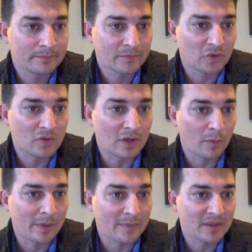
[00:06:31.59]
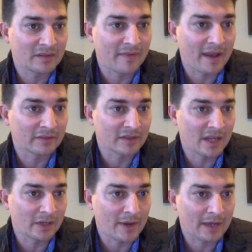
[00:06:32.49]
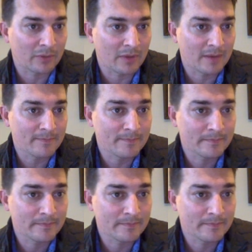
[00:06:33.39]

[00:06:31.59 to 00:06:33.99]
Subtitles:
So you can open up these files and interact with them.